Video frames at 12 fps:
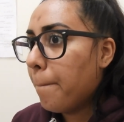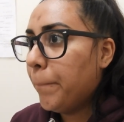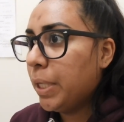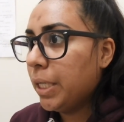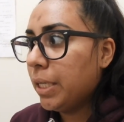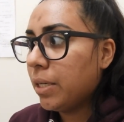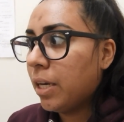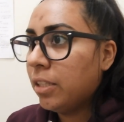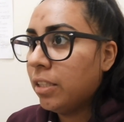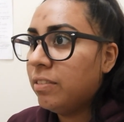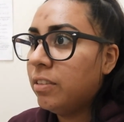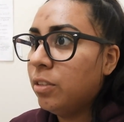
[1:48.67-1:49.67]
But I'll
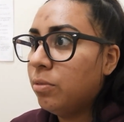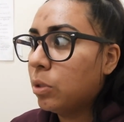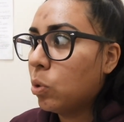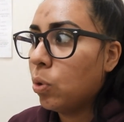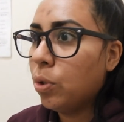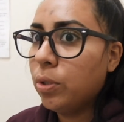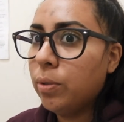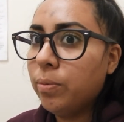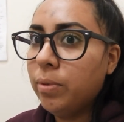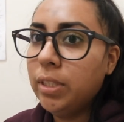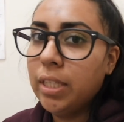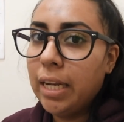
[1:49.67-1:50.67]
definitely record
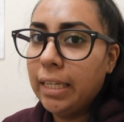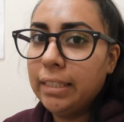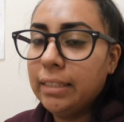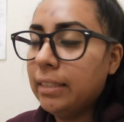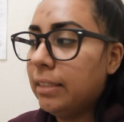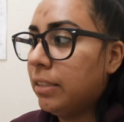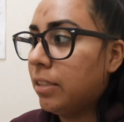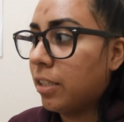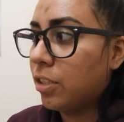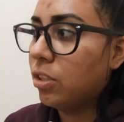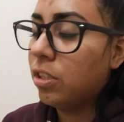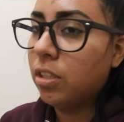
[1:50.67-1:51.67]
with the Liza's
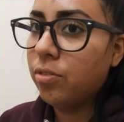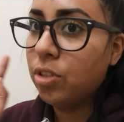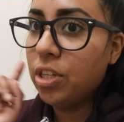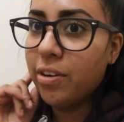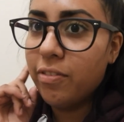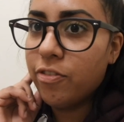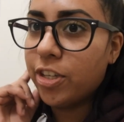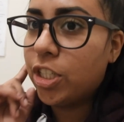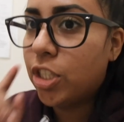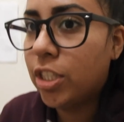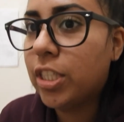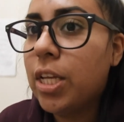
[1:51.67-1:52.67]
doctors because of her ear
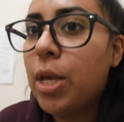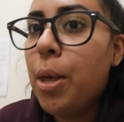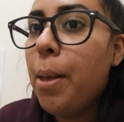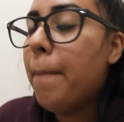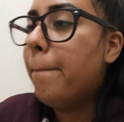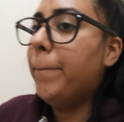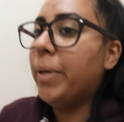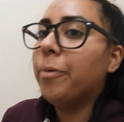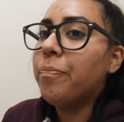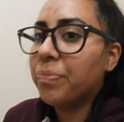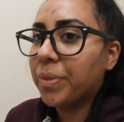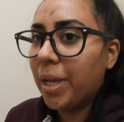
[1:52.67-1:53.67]
infection. But
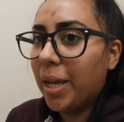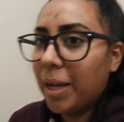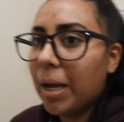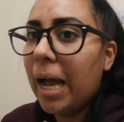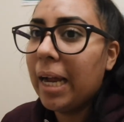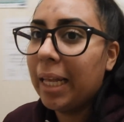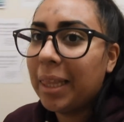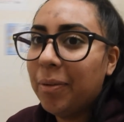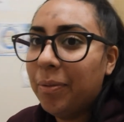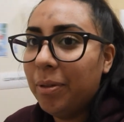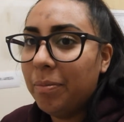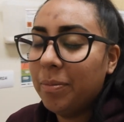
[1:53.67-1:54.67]
I got the
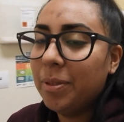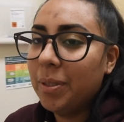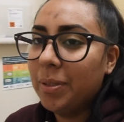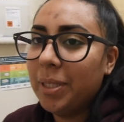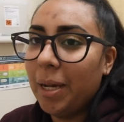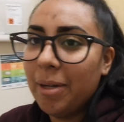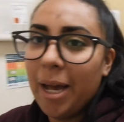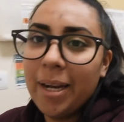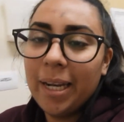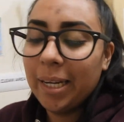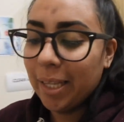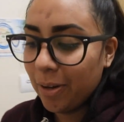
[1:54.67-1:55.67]
room, so, so I had
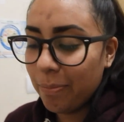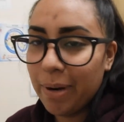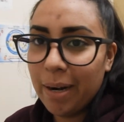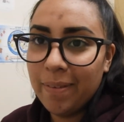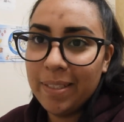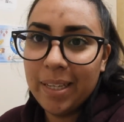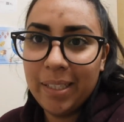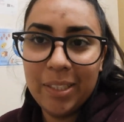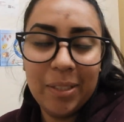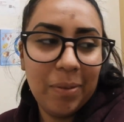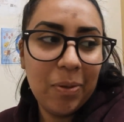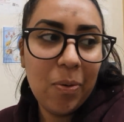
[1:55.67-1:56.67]
like a little private time
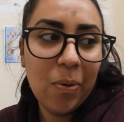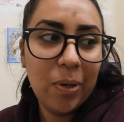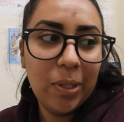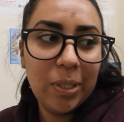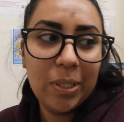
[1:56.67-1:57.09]
to record,